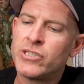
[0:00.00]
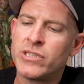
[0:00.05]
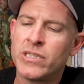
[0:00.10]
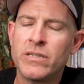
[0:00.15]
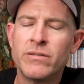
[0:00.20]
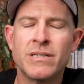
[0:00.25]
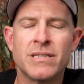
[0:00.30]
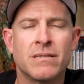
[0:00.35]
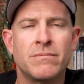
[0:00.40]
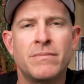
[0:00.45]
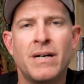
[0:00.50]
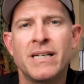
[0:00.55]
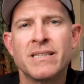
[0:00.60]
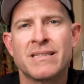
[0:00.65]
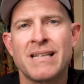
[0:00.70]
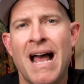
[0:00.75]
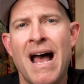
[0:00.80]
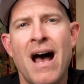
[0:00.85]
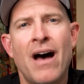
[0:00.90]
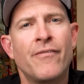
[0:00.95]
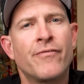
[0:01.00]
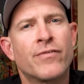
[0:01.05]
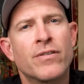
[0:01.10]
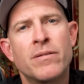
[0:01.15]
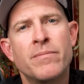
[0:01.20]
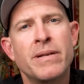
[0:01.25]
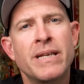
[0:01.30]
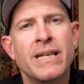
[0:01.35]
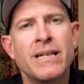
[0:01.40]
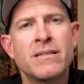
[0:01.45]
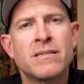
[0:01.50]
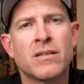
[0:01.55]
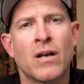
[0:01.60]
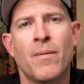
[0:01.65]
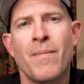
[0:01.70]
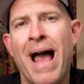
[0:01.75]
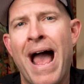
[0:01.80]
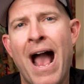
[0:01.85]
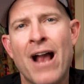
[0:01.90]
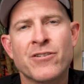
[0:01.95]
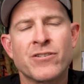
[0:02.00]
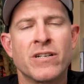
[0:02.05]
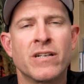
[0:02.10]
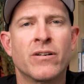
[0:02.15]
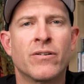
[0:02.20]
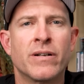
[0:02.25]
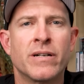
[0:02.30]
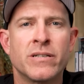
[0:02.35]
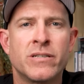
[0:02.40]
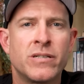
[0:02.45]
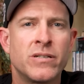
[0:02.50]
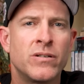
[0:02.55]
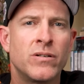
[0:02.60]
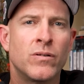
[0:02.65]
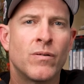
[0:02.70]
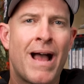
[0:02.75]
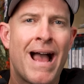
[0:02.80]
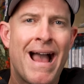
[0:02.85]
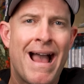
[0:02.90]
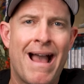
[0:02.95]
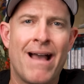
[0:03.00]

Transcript: shoe is a must-have for me, so I'm actually going to